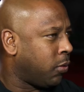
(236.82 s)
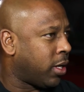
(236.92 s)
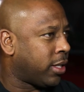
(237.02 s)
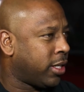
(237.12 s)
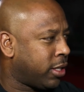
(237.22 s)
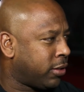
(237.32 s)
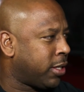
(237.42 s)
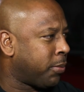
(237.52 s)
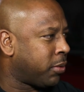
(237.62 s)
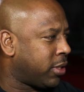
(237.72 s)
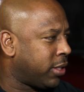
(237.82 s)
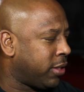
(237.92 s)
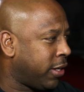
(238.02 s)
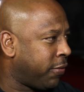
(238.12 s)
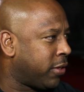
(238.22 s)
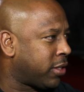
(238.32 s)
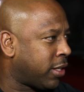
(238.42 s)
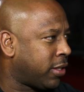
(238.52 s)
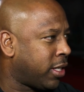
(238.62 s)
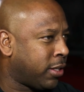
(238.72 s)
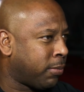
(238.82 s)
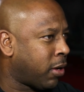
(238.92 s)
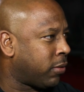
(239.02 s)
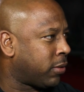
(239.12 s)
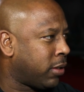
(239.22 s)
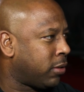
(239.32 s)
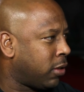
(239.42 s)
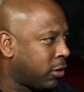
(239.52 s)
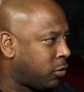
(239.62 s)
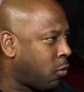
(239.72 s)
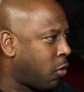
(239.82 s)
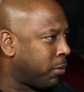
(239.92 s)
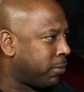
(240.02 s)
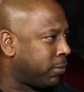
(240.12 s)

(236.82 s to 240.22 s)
When I think of Temple de defense, I think about a swarm,